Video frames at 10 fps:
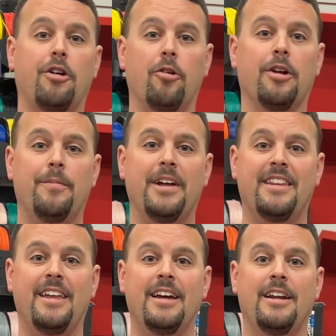hold up like
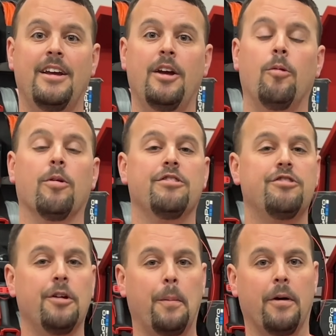that, we're
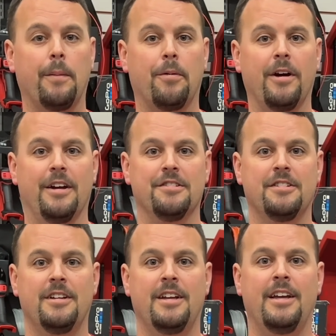super impressed.
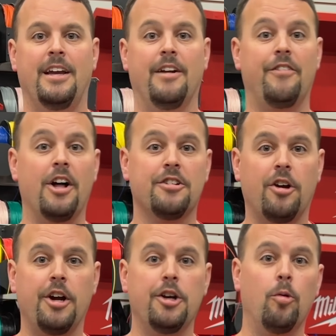And at Volunteer
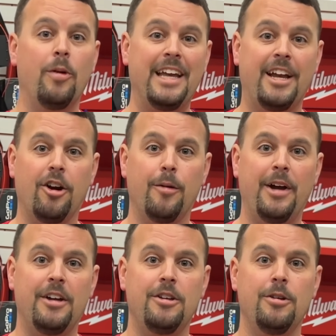Audio, we care
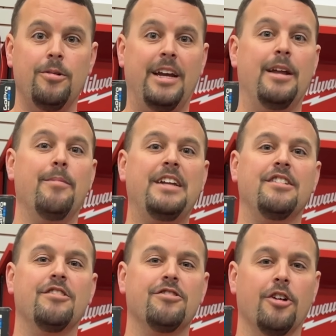about you, and it makes
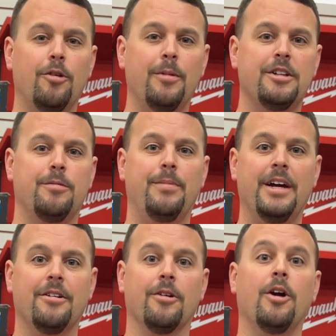it so much
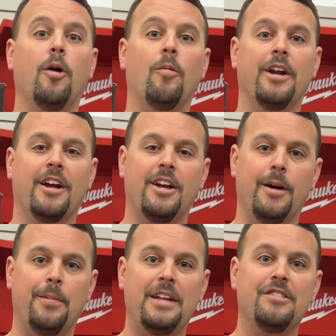better when the
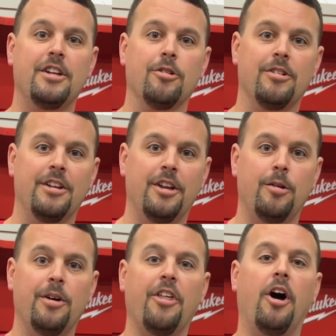companies that you're dealing
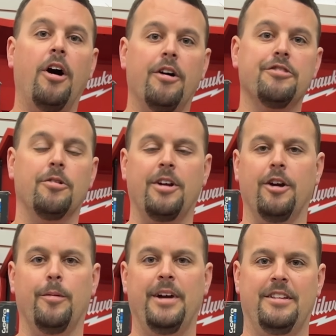with also
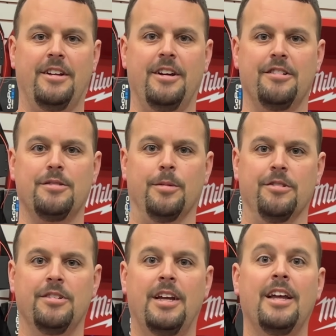care about the
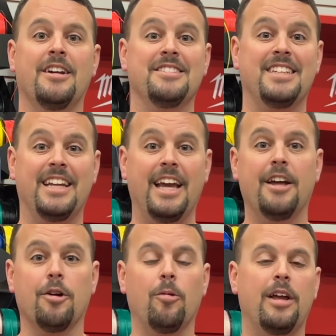customers. Because
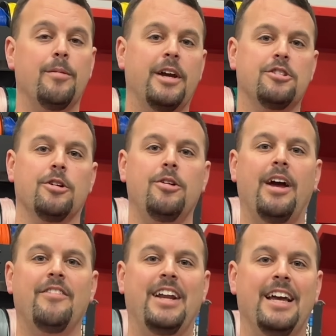together, we can make sure you
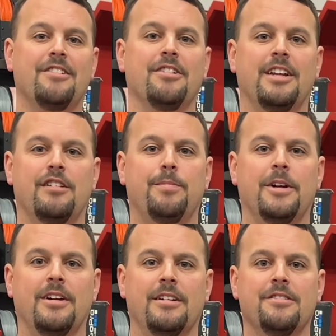have an excellent
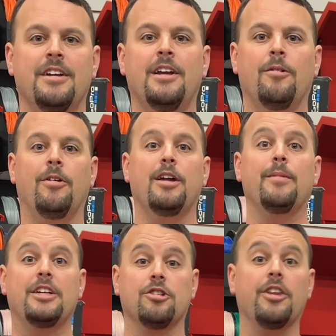experience. We can
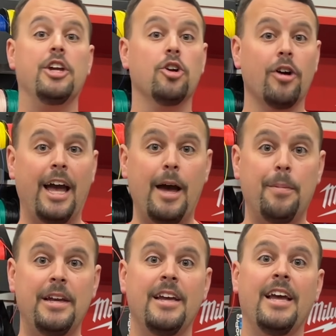make sure that you're
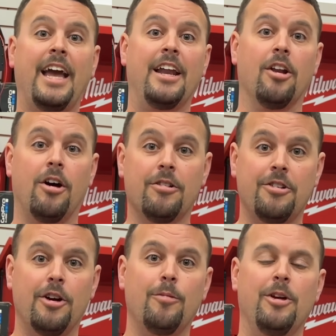happy, and long
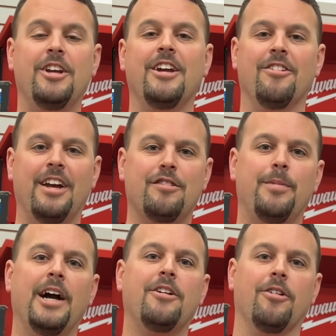term, when you get your next
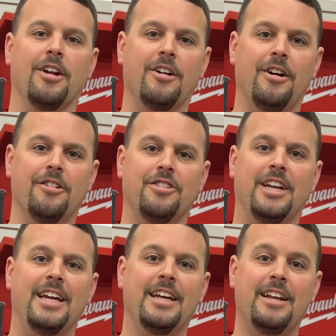bike, you're going to call us
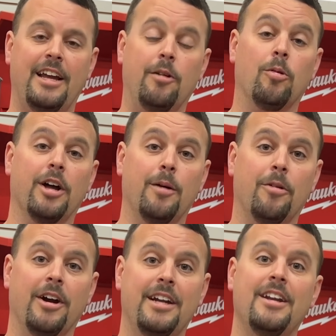again and want to
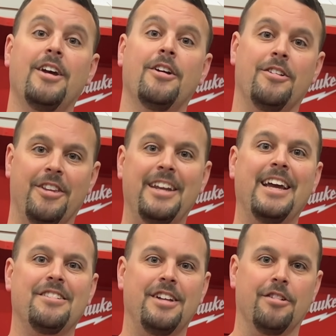upgrade to the
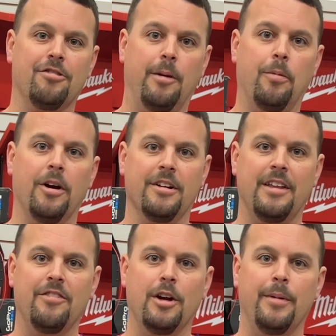next Soundstream product
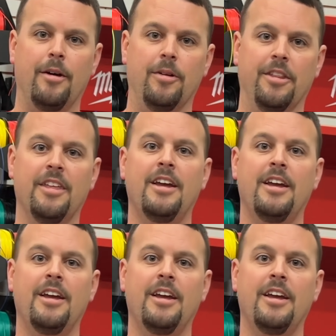they've come out with.